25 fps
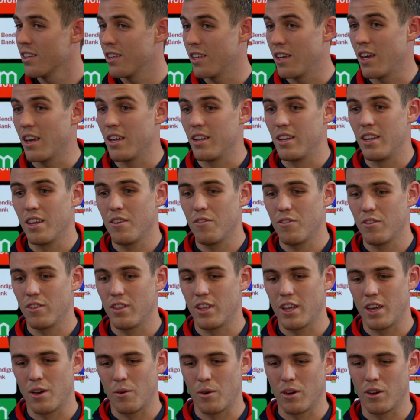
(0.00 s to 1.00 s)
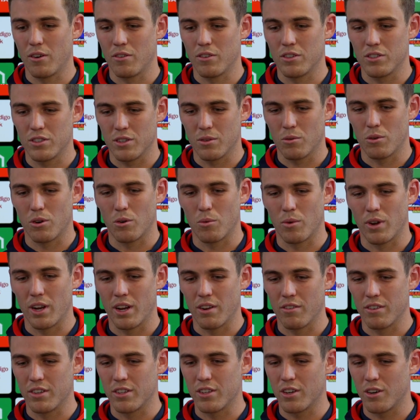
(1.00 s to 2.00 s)
Yeah, definitely. Yeah, we obviously want to win
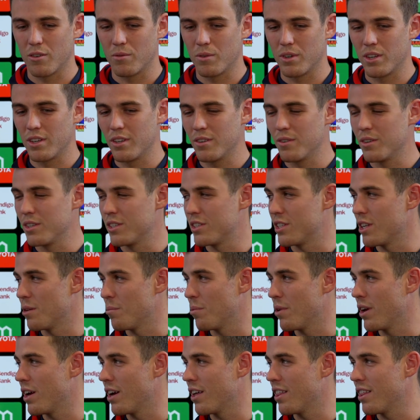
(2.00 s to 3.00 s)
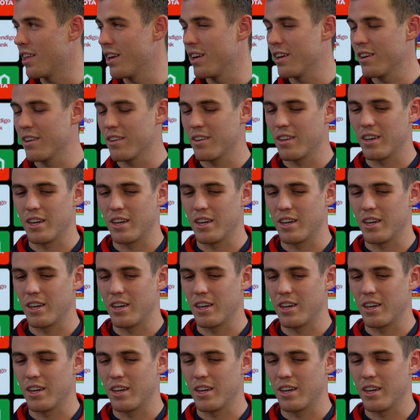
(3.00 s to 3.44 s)
every time we step out there.